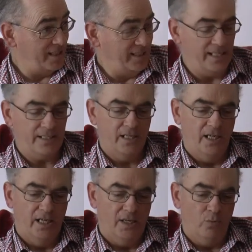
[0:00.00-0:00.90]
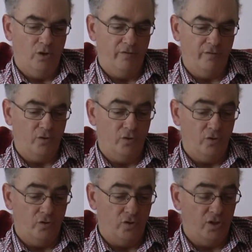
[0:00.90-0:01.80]
done it, work for
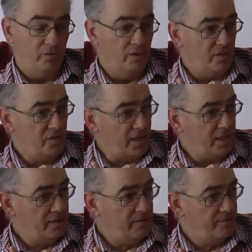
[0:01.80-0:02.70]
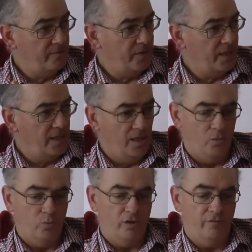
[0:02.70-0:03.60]
unity,
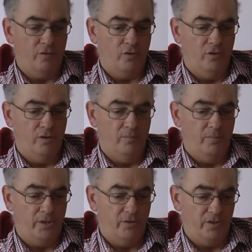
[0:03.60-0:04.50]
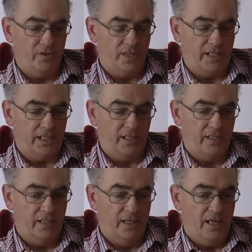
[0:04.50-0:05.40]
work for purity,
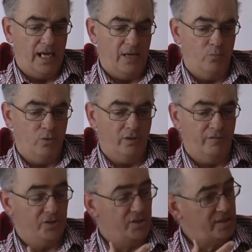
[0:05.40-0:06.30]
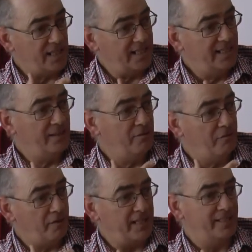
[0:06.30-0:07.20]
and work for standing
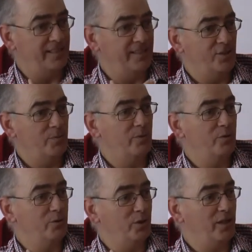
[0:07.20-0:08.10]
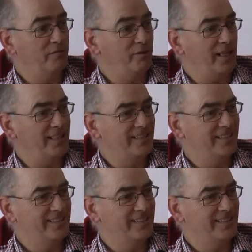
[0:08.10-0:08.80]
fast in the spiritual conflict.